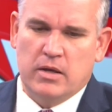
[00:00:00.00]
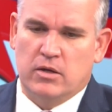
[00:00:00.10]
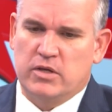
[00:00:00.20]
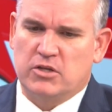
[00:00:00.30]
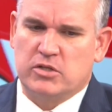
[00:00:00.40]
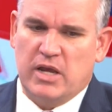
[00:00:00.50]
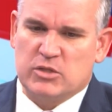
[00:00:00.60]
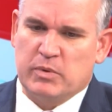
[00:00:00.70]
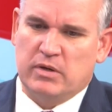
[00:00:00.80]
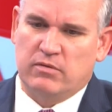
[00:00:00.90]
You know, yesterday I
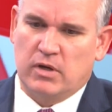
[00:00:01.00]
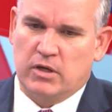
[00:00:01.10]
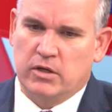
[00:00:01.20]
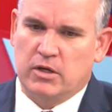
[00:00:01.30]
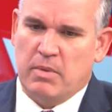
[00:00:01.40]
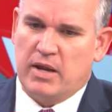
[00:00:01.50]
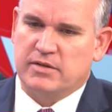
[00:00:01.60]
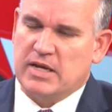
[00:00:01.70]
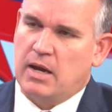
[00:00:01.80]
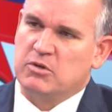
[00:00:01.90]
spent a, a good amount of
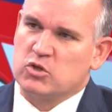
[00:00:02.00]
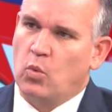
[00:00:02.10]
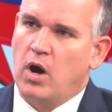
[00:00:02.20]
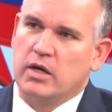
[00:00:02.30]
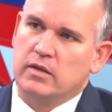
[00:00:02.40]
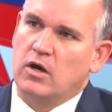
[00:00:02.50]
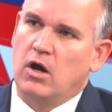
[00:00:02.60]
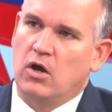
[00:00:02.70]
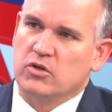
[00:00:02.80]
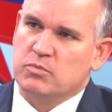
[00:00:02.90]
time just walking the
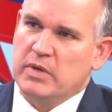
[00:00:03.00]
halls,